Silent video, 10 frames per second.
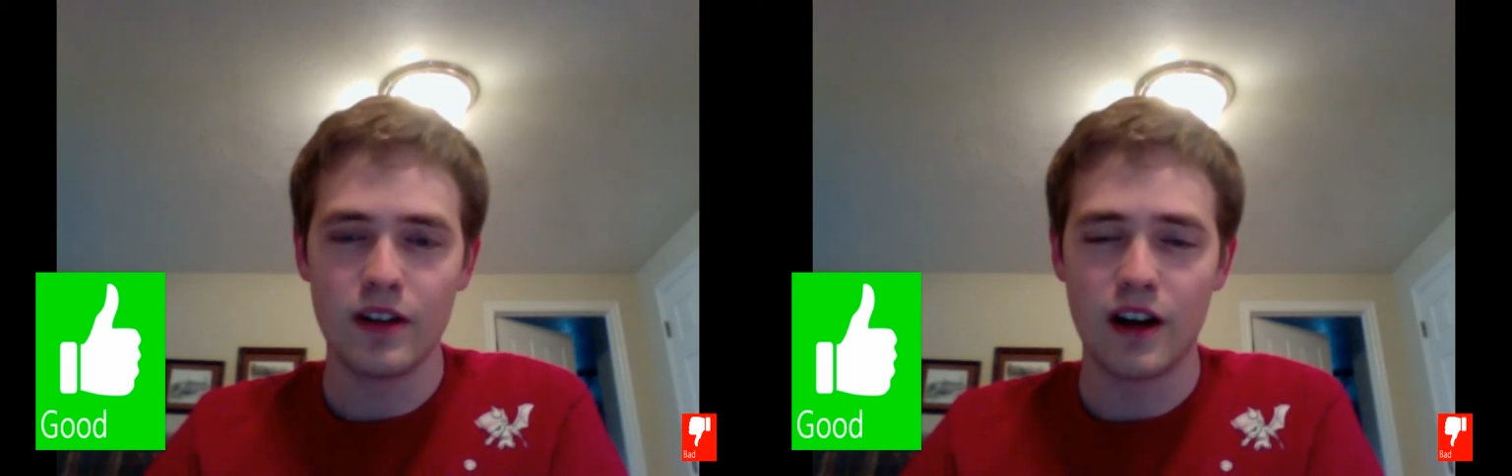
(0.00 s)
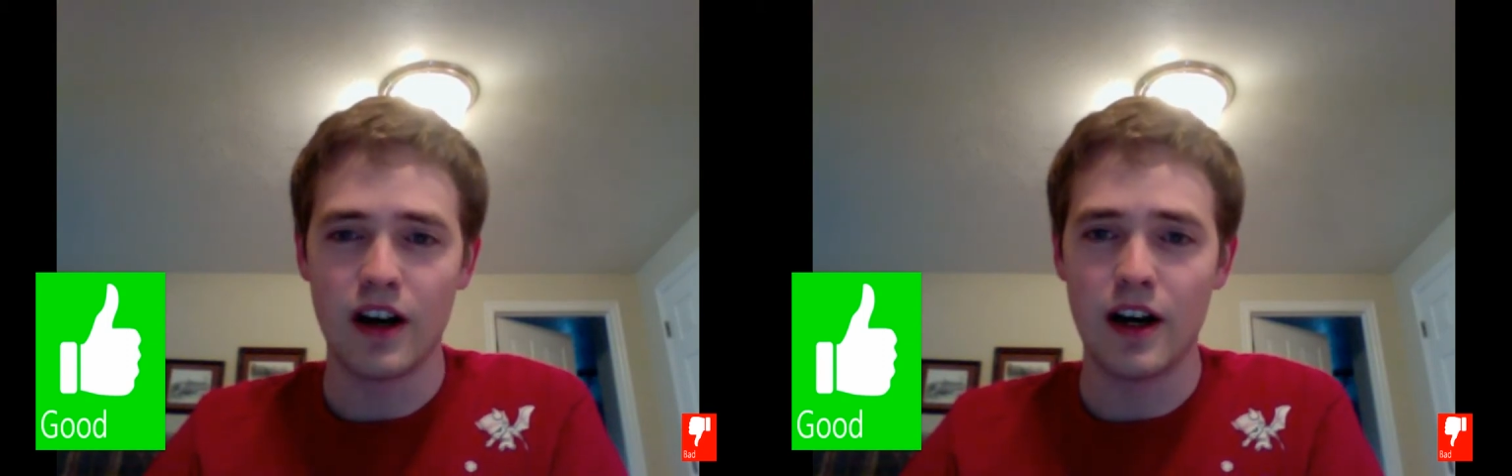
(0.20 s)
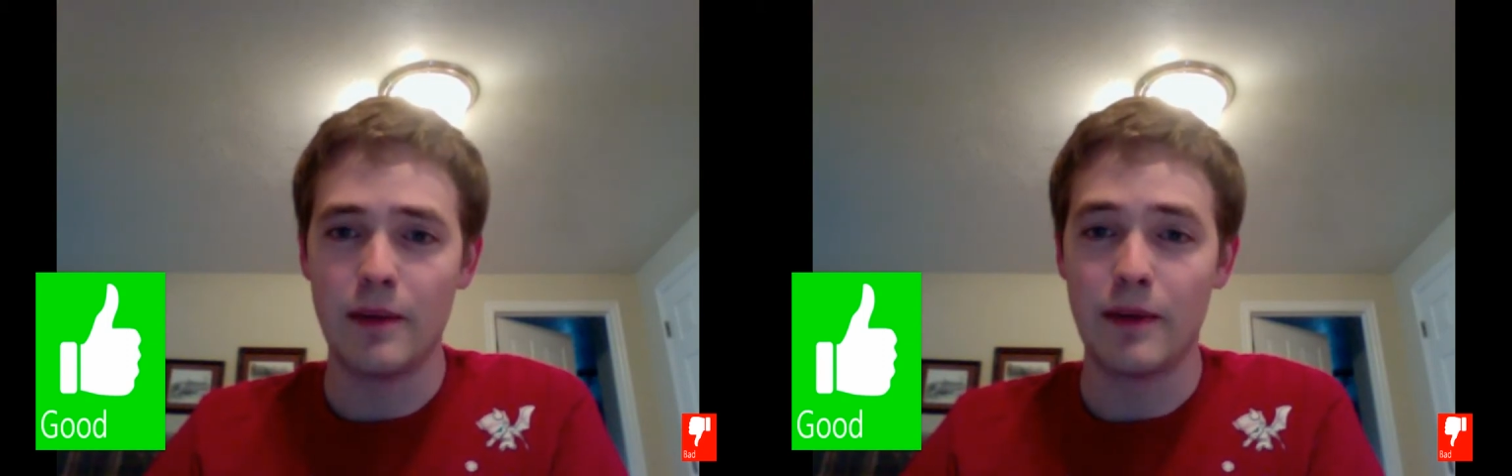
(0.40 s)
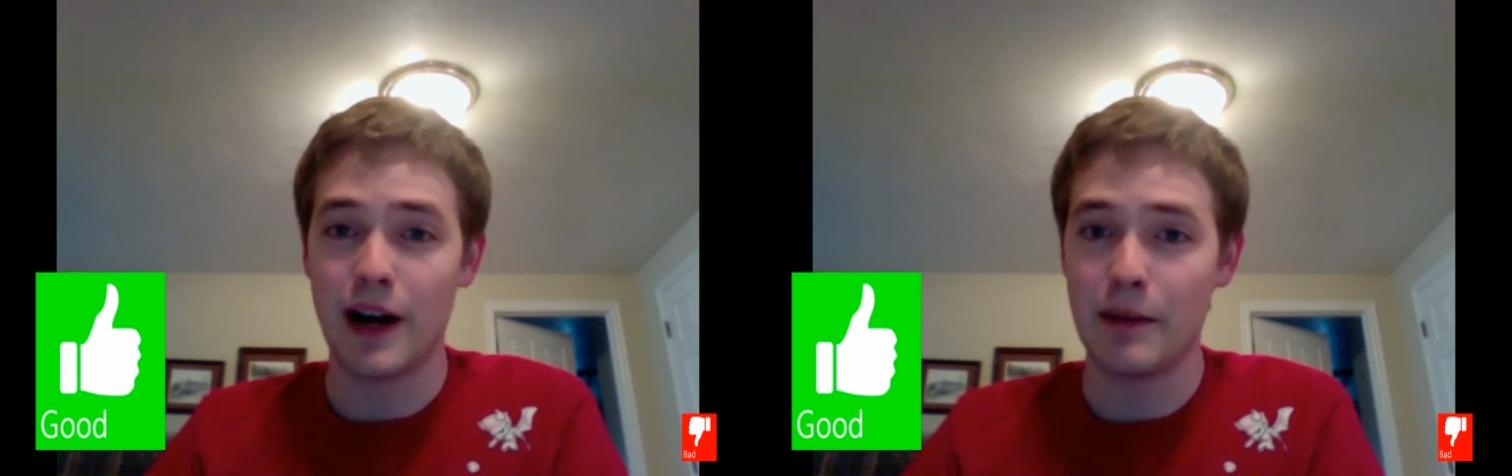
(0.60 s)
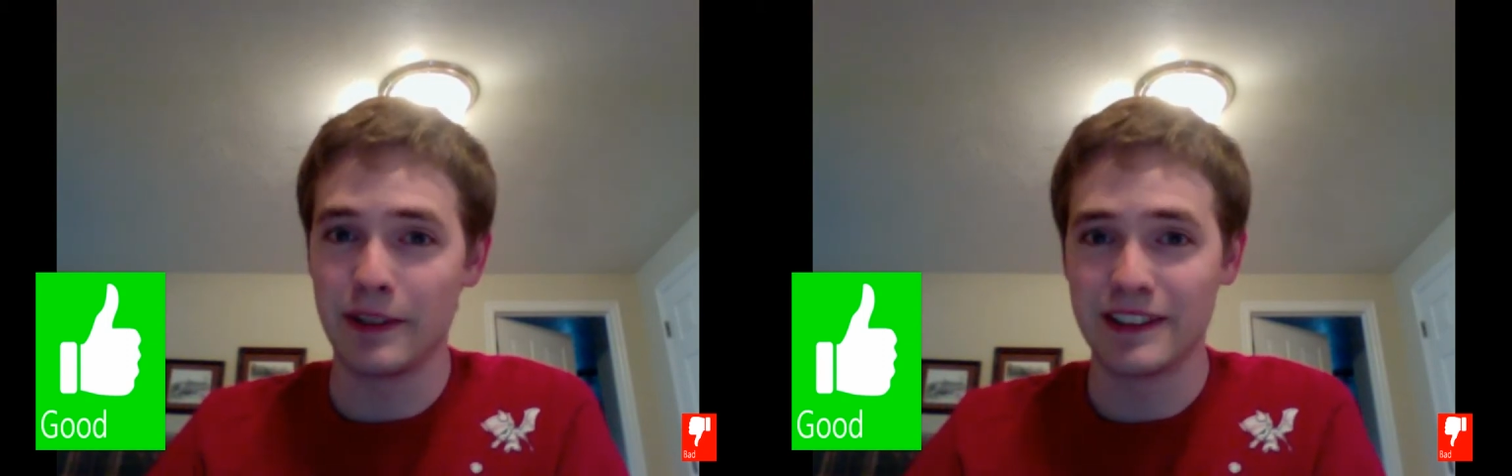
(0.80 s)
Um,
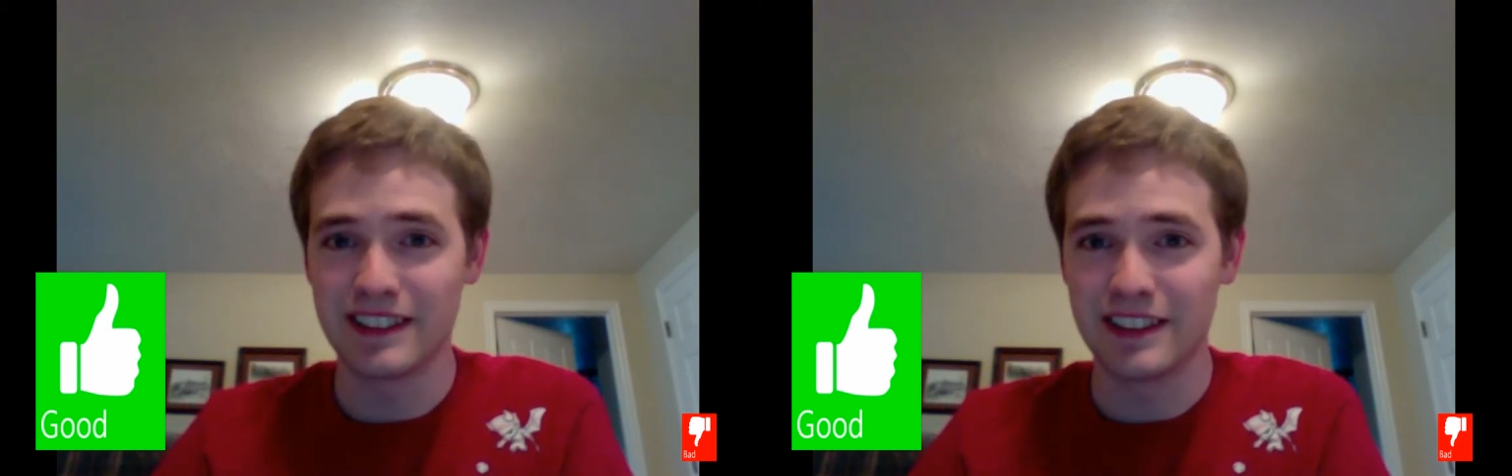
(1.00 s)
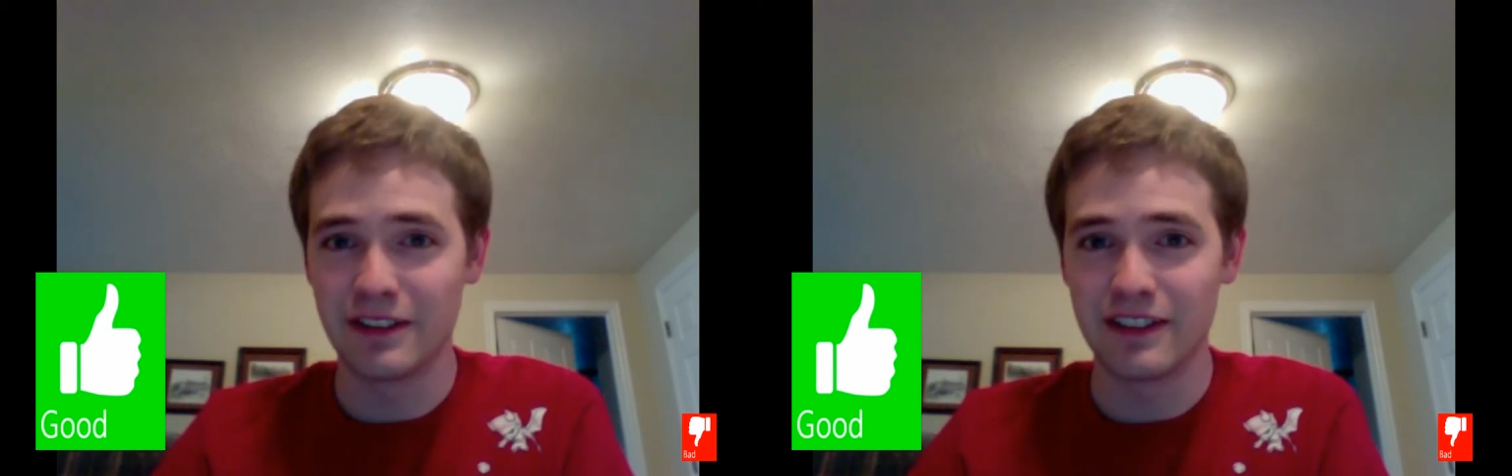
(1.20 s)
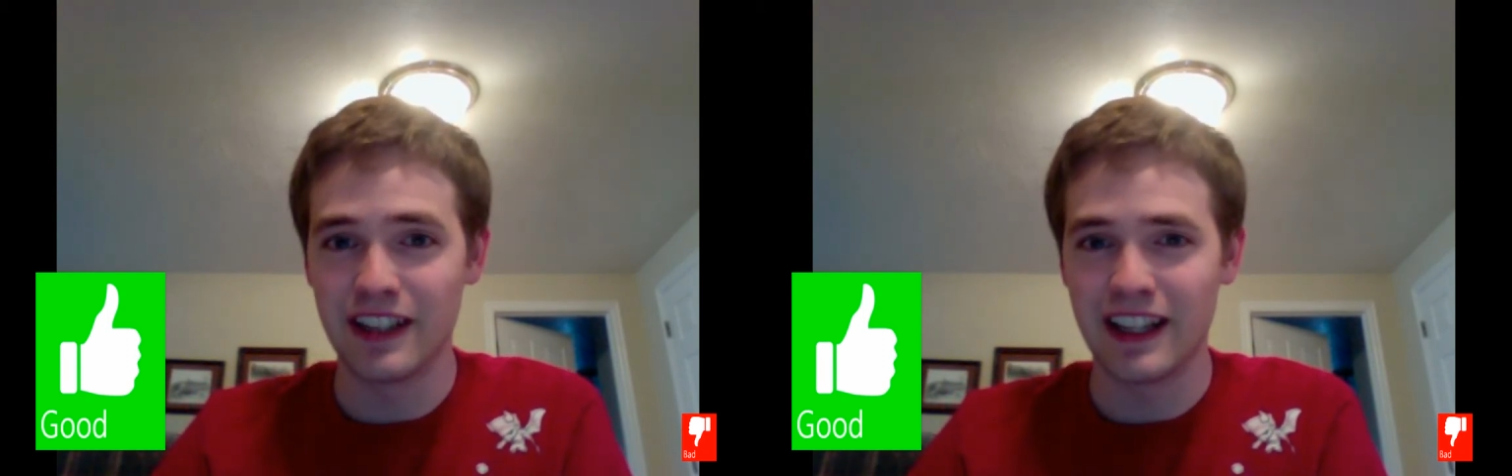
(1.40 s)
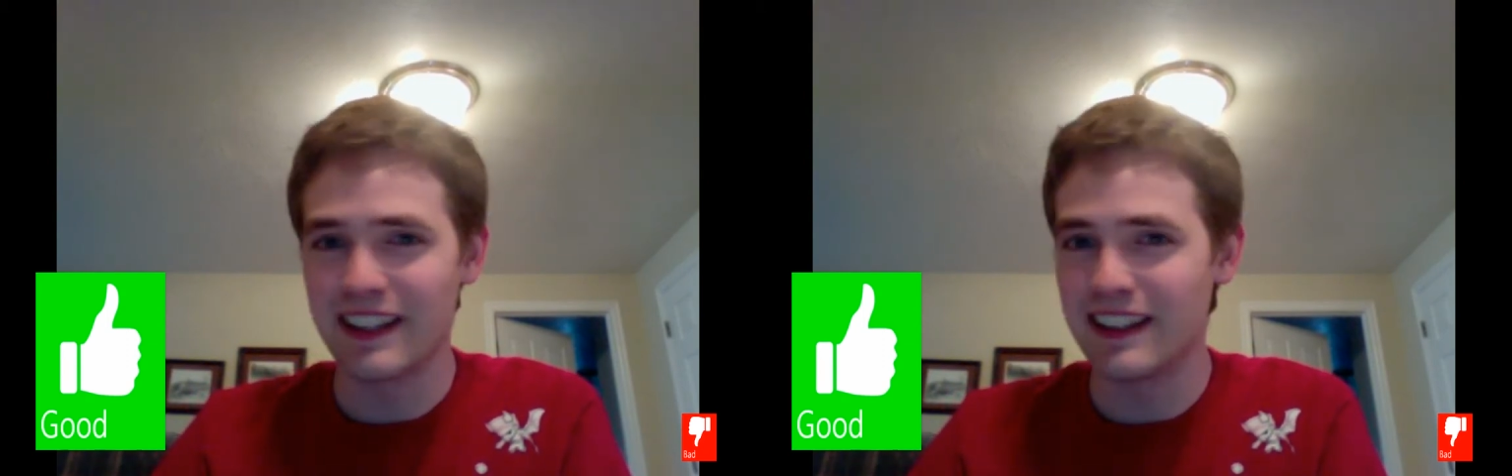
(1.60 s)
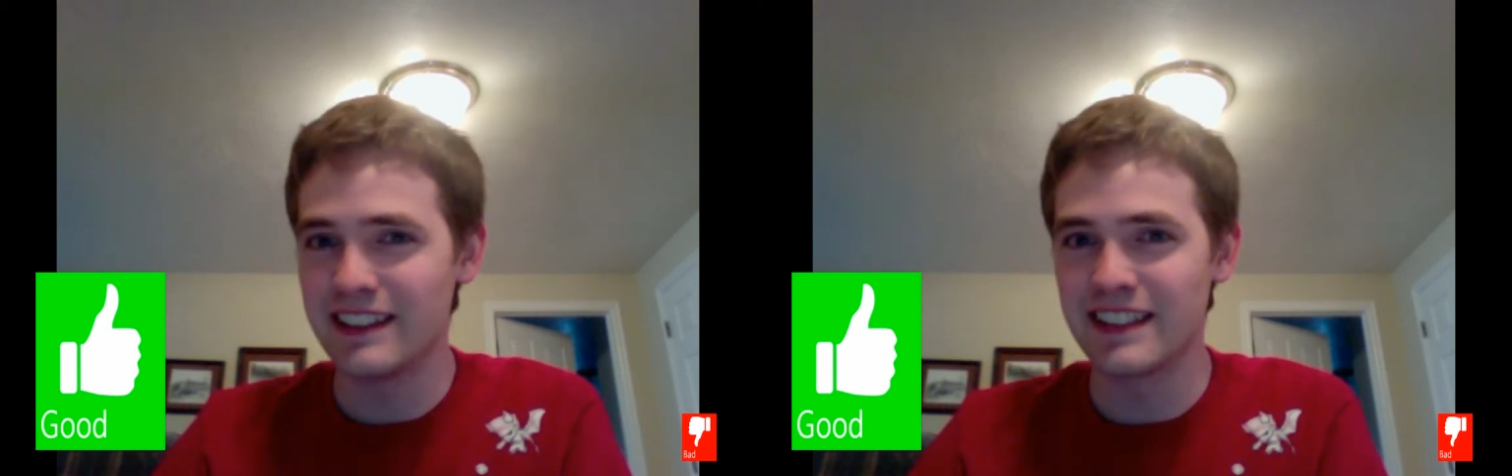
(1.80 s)
I personally don't
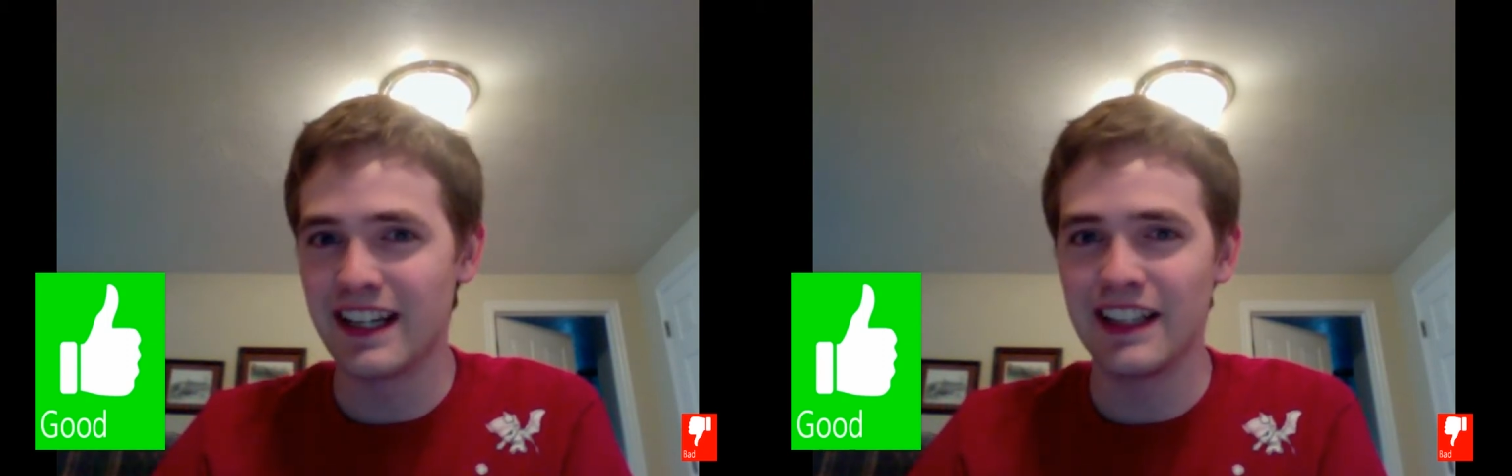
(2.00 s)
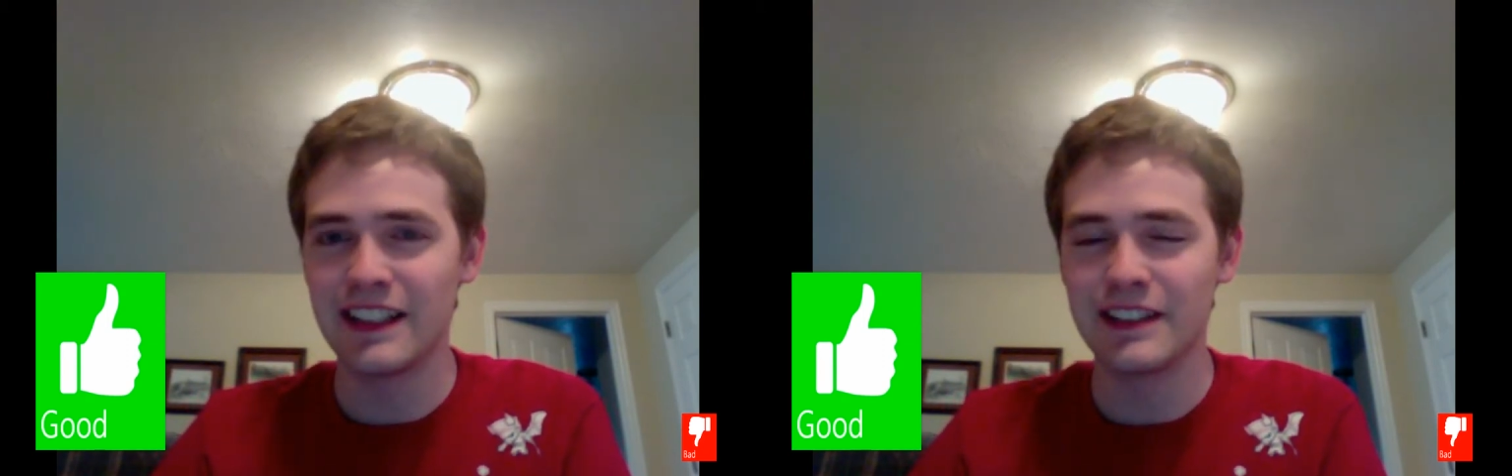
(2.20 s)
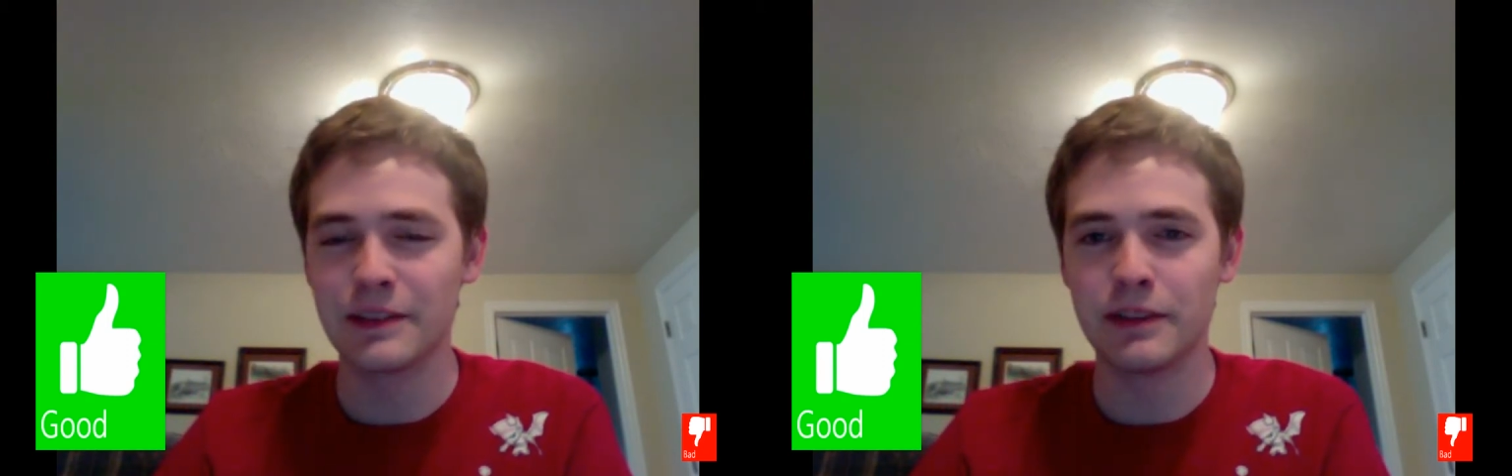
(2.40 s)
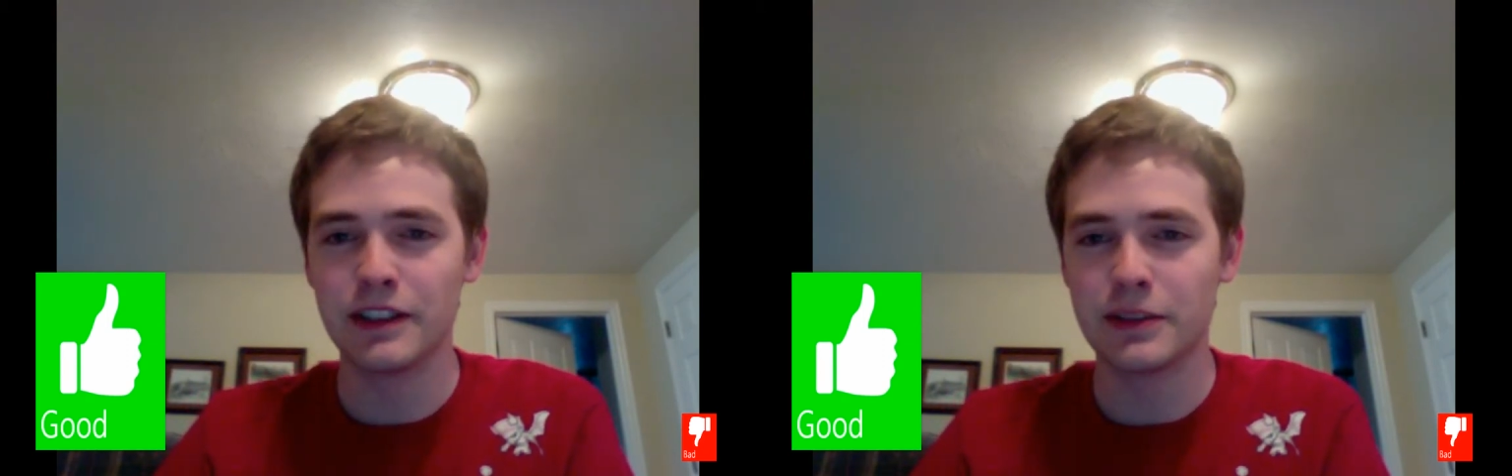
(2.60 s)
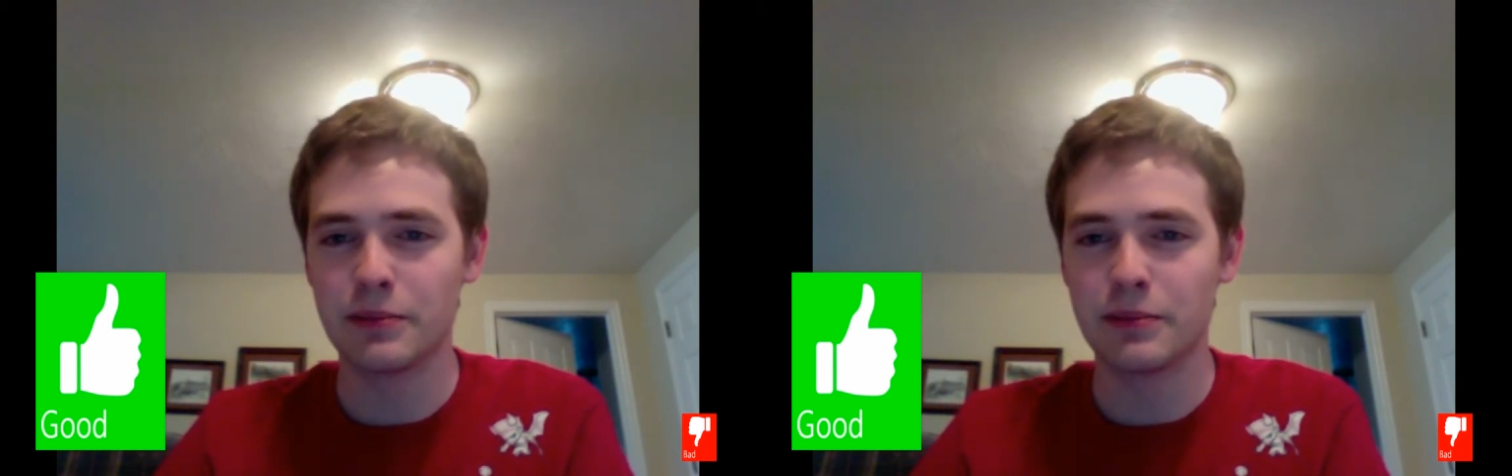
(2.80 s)
like the design as much,